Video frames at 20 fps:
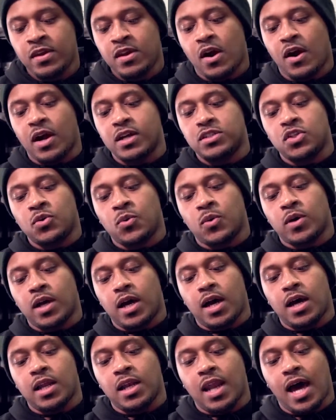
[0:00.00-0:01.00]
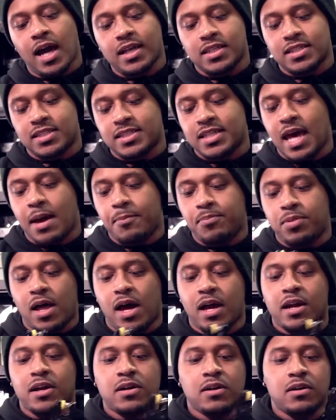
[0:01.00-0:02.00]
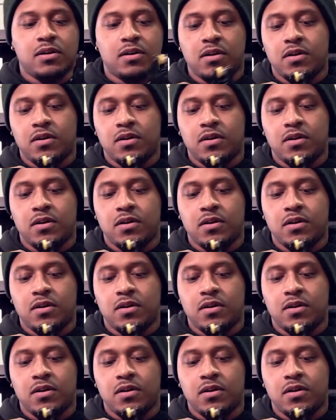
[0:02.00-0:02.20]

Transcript: All right, so you want to unlock the snap plier.